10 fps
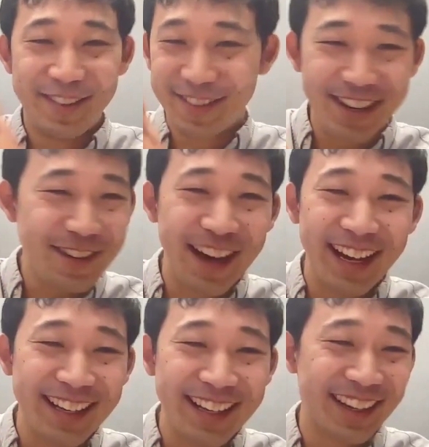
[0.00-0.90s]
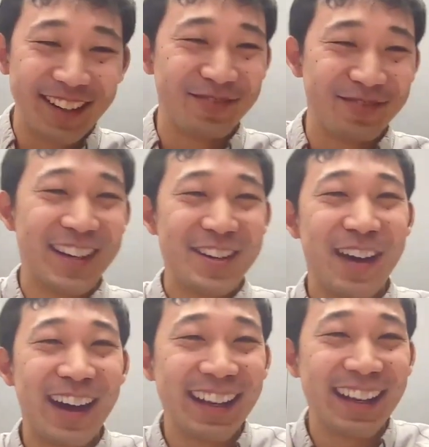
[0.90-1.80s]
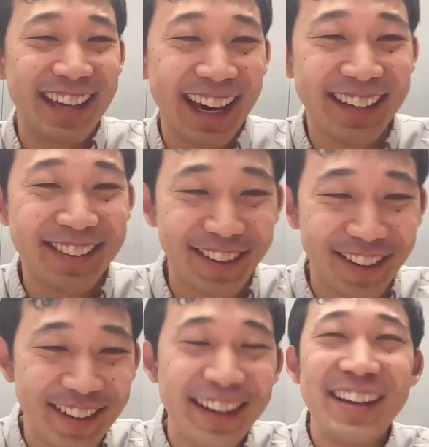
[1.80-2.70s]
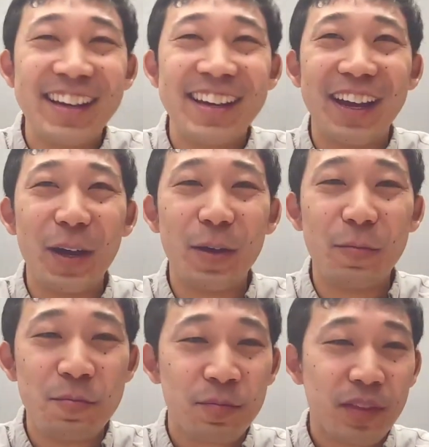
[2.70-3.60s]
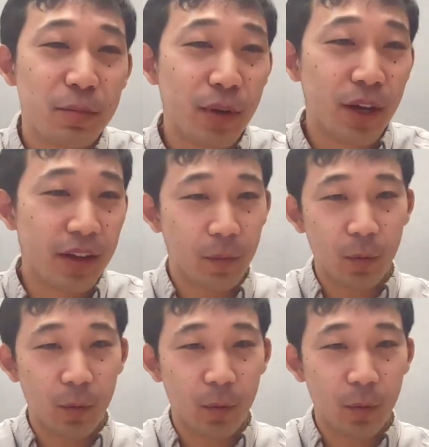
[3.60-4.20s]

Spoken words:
We're on a Pinecone podcast. So, but